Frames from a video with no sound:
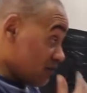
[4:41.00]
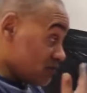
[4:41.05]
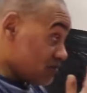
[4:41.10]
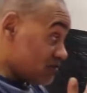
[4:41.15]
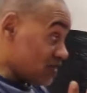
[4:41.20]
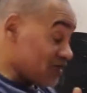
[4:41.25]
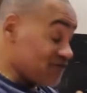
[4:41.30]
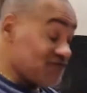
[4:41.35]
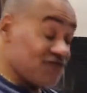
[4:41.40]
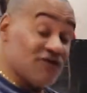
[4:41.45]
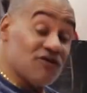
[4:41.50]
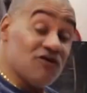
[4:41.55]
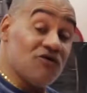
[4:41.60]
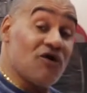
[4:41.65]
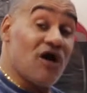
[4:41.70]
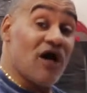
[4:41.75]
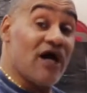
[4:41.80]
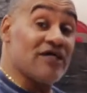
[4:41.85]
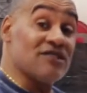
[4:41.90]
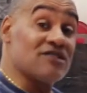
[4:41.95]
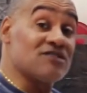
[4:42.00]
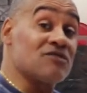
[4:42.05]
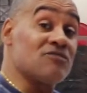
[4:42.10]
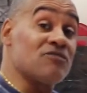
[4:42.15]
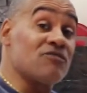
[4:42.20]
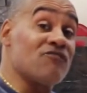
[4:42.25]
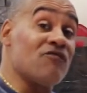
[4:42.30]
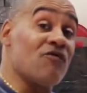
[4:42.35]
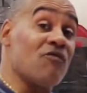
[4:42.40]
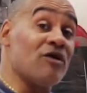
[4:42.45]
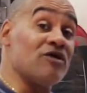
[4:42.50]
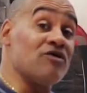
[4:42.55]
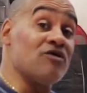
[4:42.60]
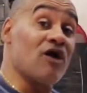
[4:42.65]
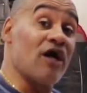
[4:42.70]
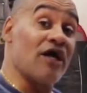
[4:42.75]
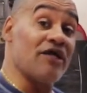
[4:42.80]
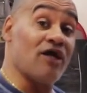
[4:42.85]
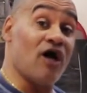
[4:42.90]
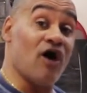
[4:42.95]
just for you guys, for when you're
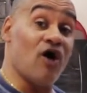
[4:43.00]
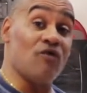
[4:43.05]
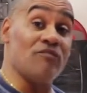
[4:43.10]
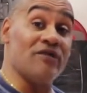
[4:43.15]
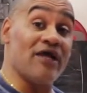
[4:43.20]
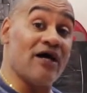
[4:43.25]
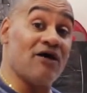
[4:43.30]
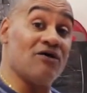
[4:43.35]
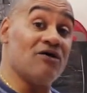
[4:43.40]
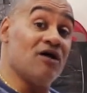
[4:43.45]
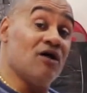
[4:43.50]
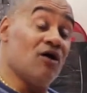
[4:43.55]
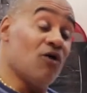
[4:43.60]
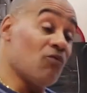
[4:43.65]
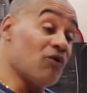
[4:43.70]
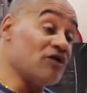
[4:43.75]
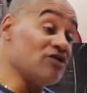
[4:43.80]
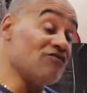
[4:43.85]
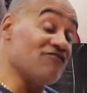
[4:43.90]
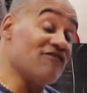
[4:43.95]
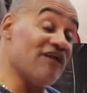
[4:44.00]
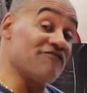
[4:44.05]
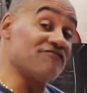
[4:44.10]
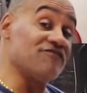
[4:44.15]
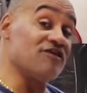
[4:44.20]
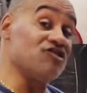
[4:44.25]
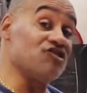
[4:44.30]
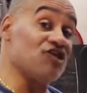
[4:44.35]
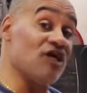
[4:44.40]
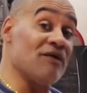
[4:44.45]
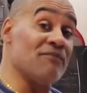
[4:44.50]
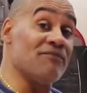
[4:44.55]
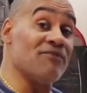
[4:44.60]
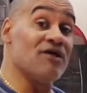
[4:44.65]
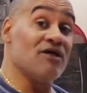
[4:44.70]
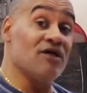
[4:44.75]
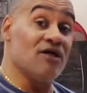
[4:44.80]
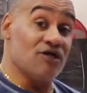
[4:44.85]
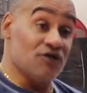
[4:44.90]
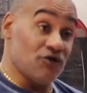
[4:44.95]
going home now, when you've left the
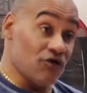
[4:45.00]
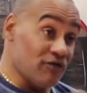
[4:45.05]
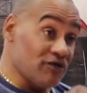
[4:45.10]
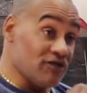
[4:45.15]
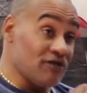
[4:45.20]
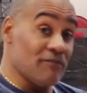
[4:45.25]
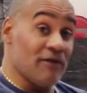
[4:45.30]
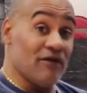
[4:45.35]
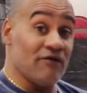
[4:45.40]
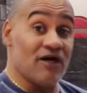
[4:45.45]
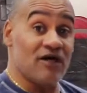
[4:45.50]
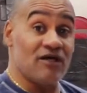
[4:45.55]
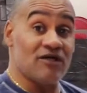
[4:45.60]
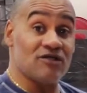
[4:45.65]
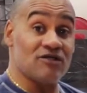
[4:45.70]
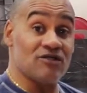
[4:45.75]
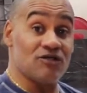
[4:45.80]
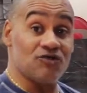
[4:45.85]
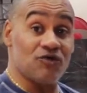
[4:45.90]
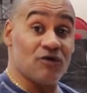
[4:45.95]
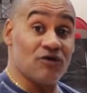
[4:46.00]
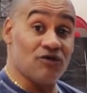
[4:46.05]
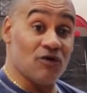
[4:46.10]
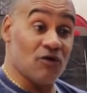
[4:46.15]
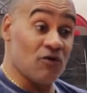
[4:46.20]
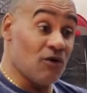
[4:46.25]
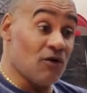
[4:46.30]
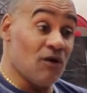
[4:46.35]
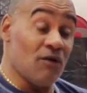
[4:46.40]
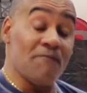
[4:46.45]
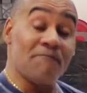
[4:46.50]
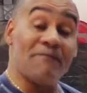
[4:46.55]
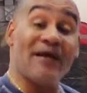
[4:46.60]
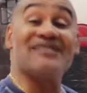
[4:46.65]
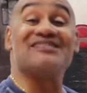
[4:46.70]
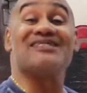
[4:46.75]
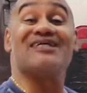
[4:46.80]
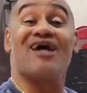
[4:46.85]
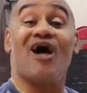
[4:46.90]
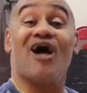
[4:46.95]
gym, you're in the mirror, you're doing your
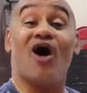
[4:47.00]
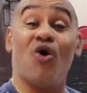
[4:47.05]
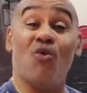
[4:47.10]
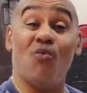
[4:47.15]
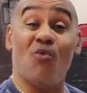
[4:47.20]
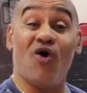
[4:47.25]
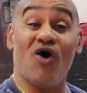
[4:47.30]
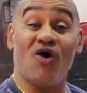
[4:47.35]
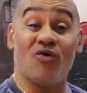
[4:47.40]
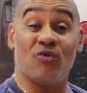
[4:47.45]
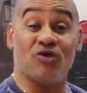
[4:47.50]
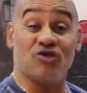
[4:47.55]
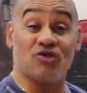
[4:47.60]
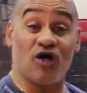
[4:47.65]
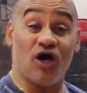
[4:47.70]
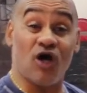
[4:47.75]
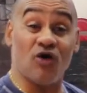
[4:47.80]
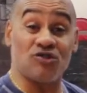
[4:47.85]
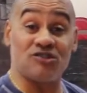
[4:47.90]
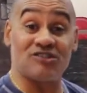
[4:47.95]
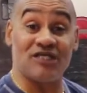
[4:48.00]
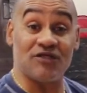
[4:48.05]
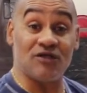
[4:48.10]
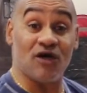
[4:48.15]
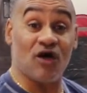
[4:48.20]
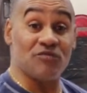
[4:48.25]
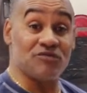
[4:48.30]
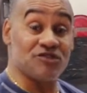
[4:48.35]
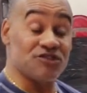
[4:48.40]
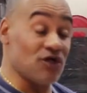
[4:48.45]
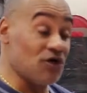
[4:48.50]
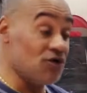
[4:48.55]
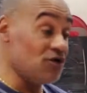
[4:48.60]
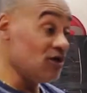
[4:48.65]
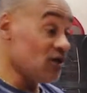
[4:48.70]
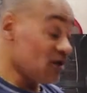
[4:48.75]
basic homework, what your coach sent you home to do,